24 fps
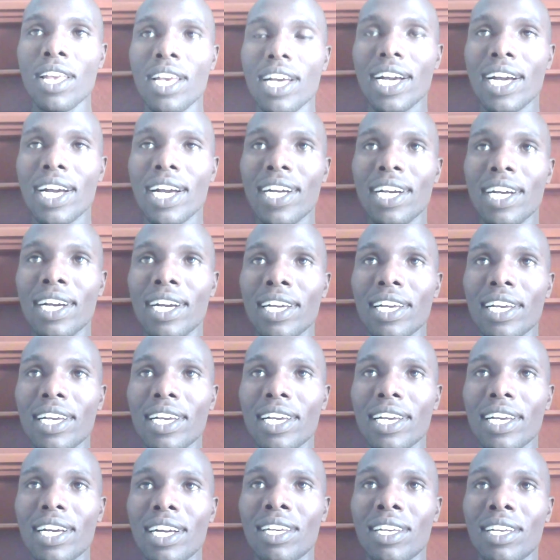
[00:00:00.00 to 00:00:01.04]

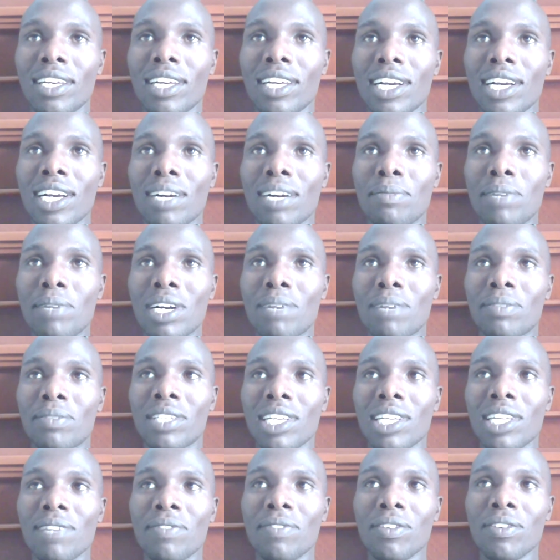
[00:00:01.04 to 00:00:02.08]
I'm
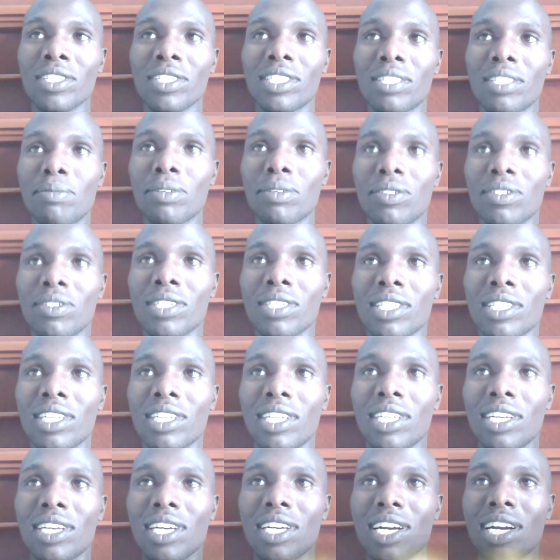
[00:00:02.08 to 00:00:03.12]
self-coached because
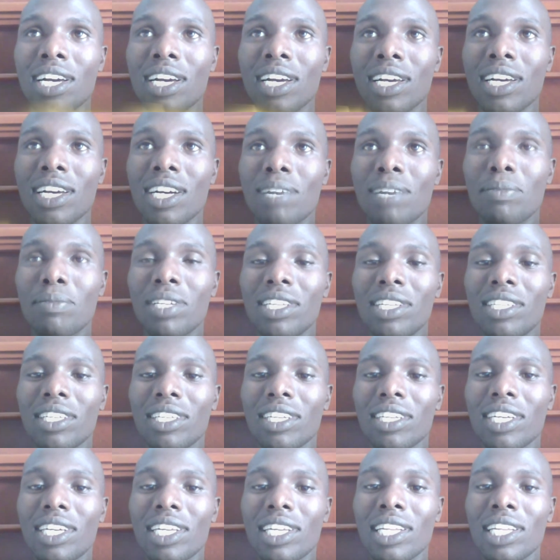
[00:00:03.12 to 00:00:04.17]
I'm
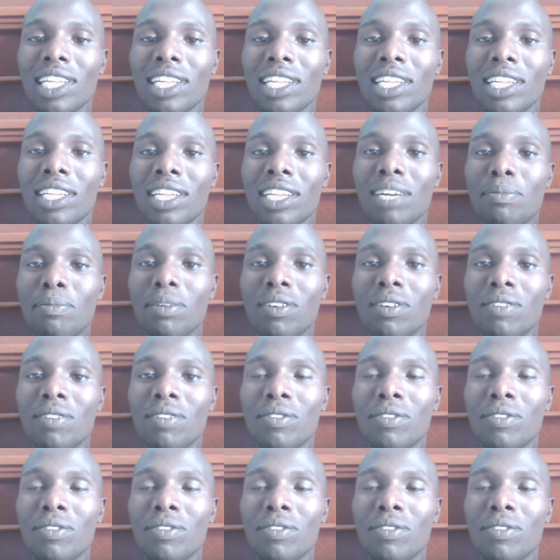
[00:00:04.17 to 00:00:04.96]
leading a number of